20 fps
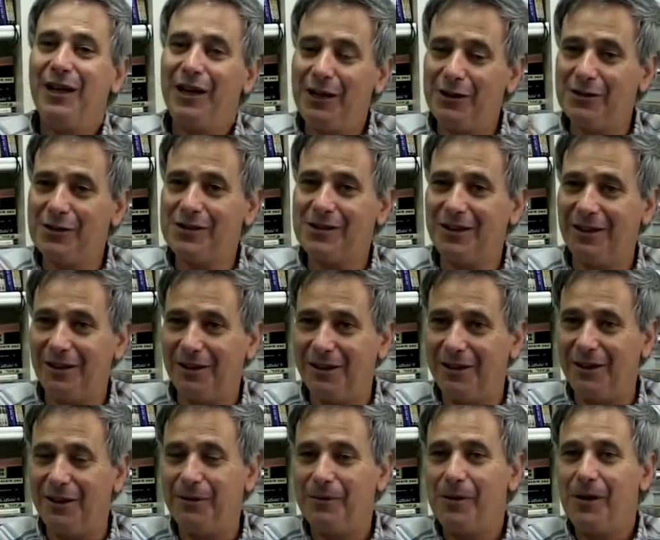
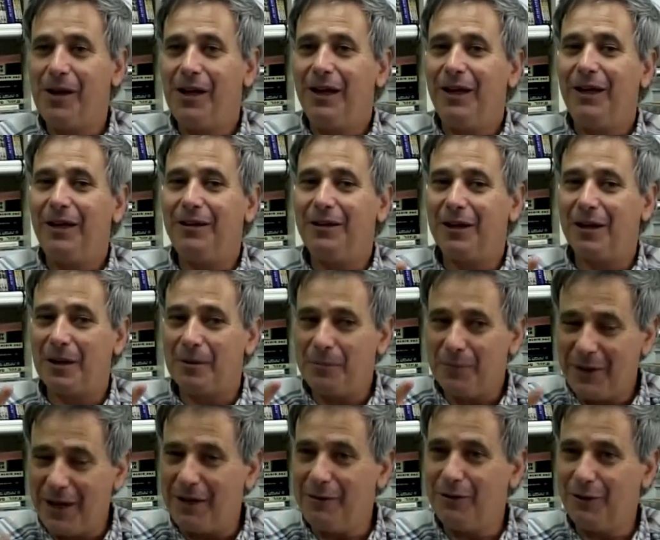Interestingly, in the
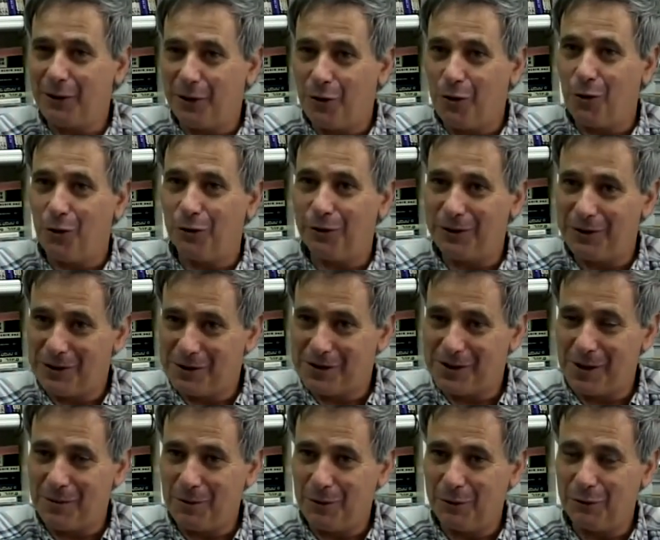Camp David Accord in the
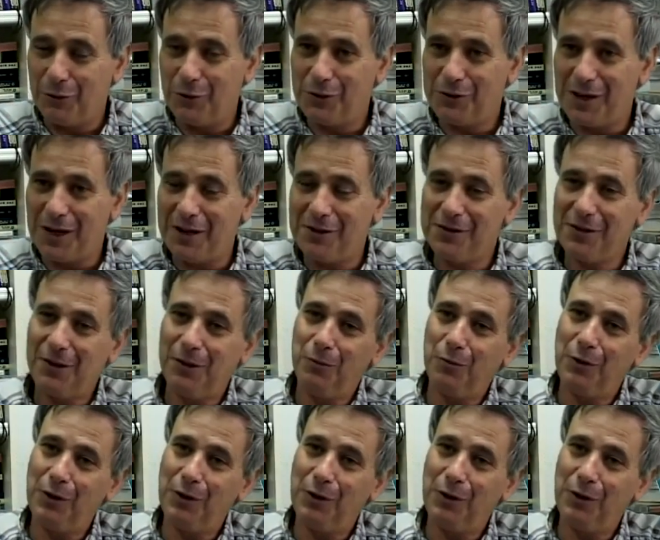summer of 2000,